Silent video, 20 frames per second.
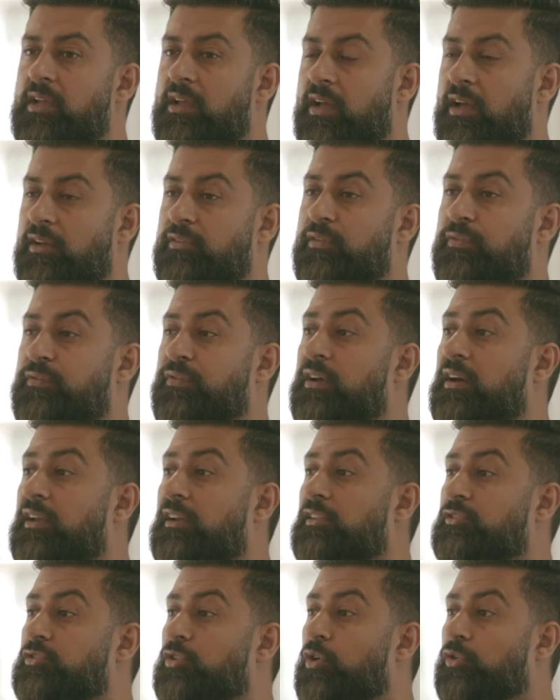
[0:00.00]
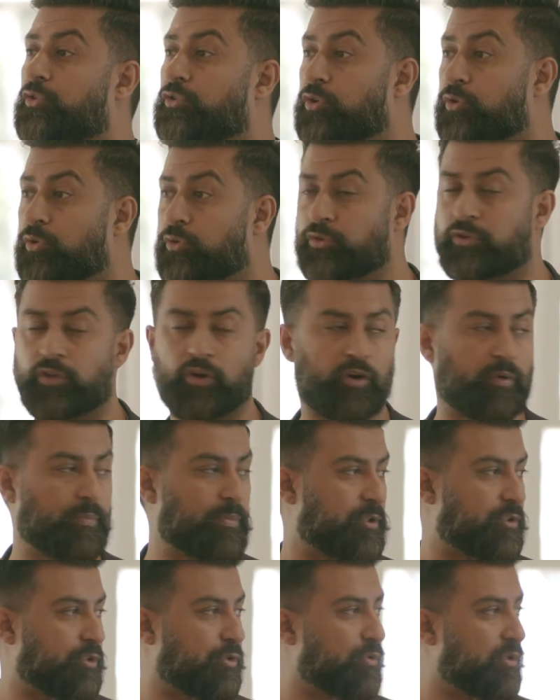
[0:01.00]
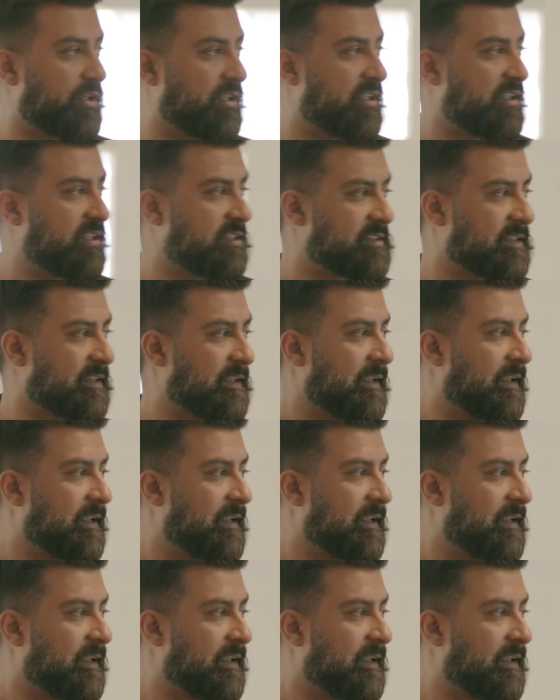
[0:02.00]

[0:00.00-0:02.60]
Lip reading: and referrals onto other opportunities.